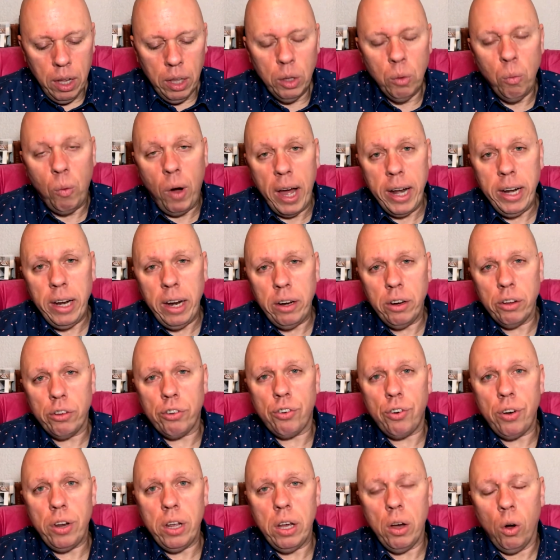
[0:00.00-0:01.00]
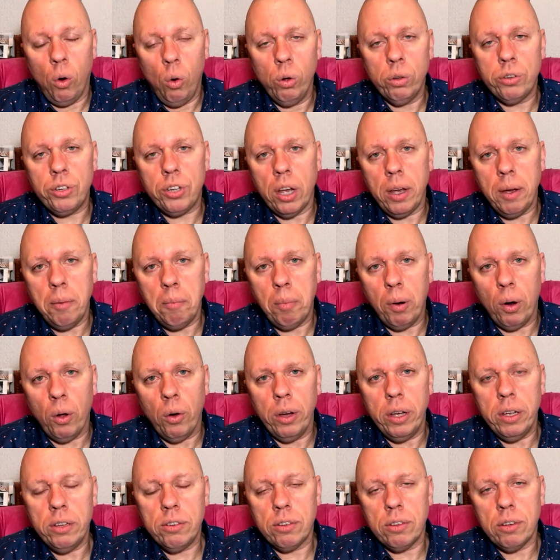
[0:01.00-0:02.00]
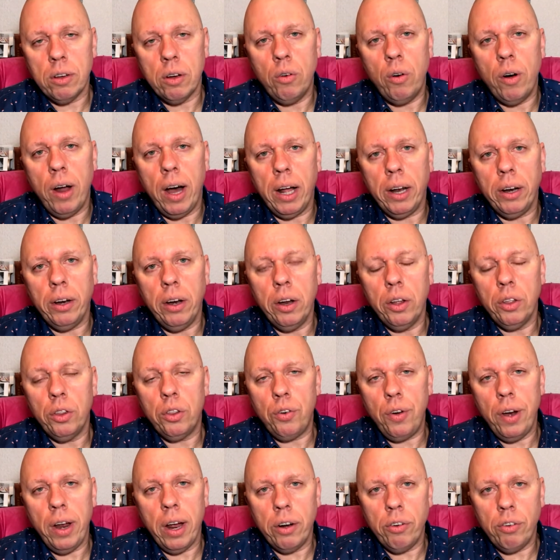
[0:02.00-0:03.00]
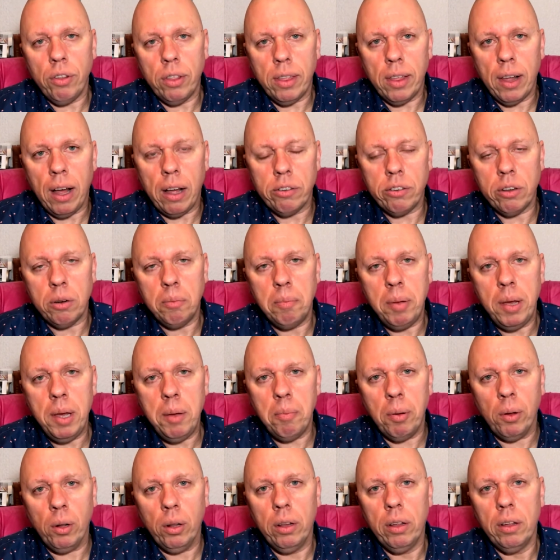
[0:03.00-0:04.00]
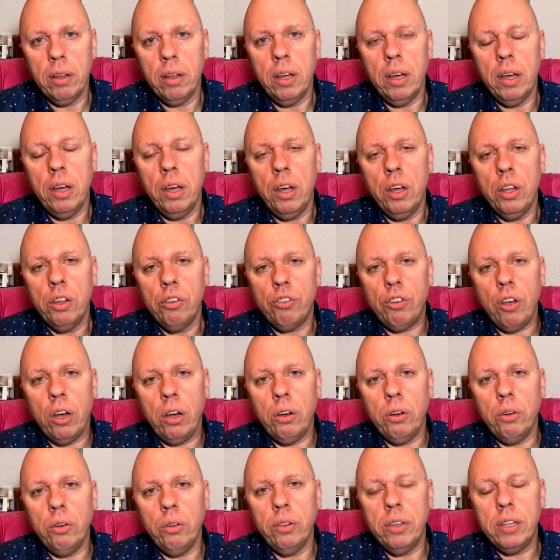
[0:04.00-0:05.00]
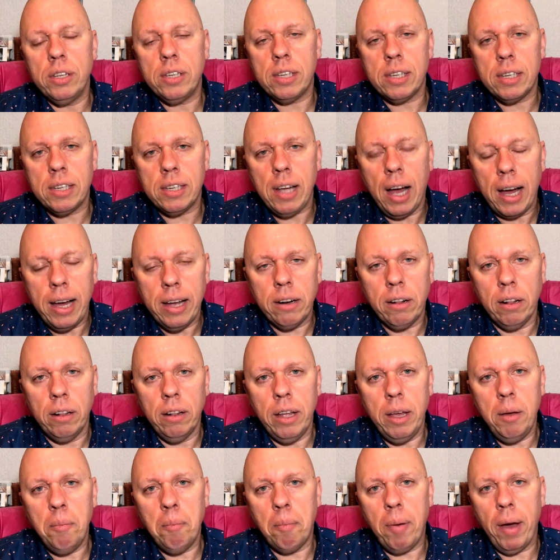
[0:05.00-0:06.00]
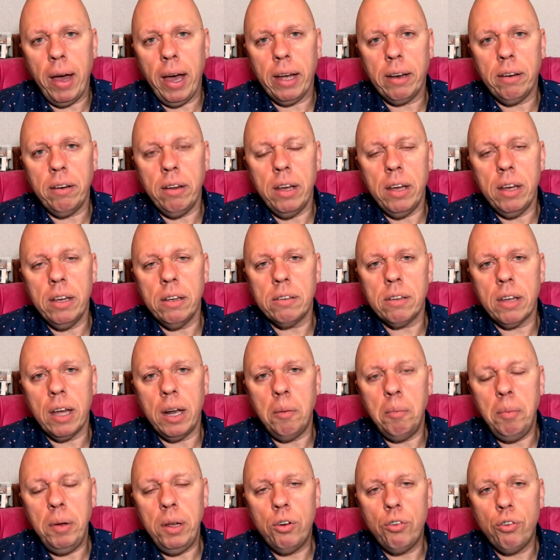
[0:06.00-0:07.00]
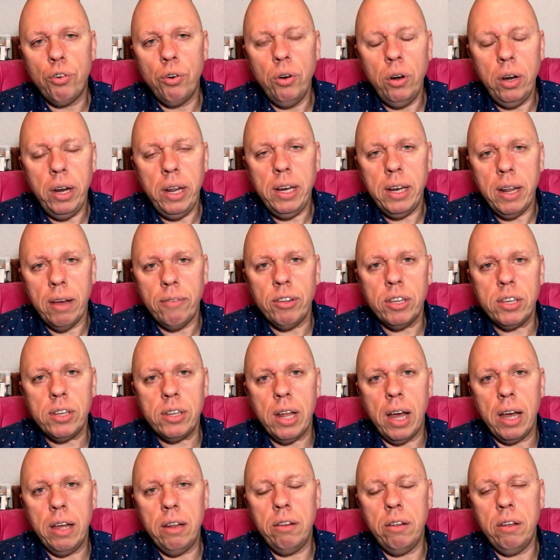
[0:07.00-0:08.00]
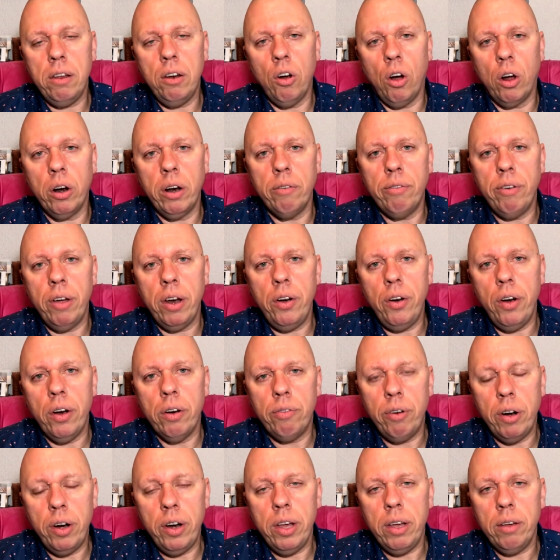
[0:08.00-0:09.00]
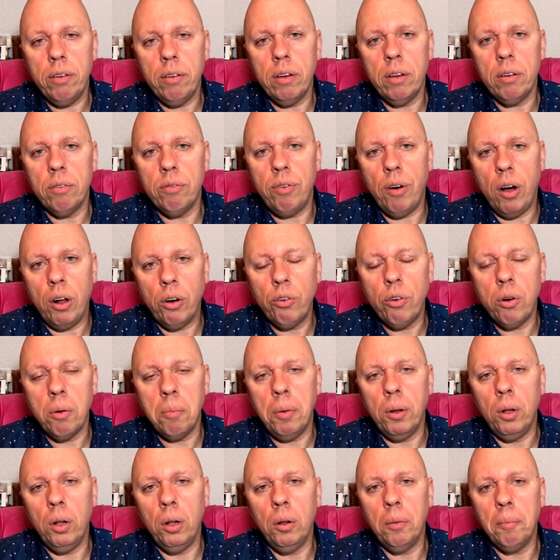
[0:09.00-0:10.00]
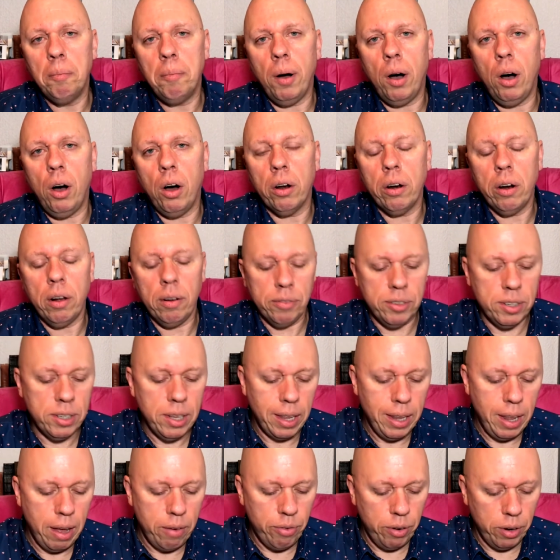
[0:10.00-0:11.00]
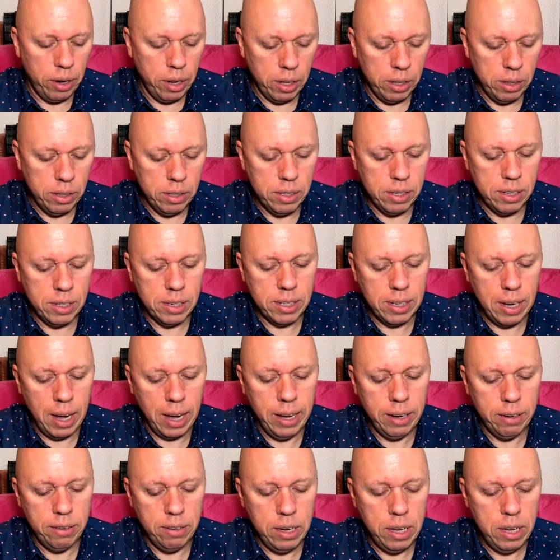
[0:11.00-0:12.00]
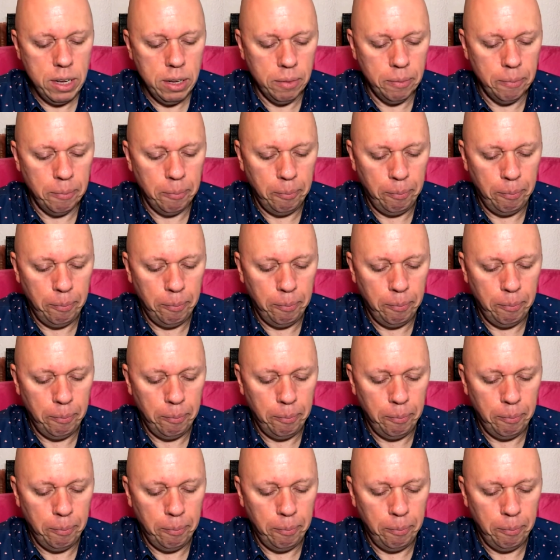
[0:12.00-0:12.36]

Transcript: The wine industry also employs around 300,000 people. So the societal impact is going to be truly devastating on a very, very vulnerable part of South African society.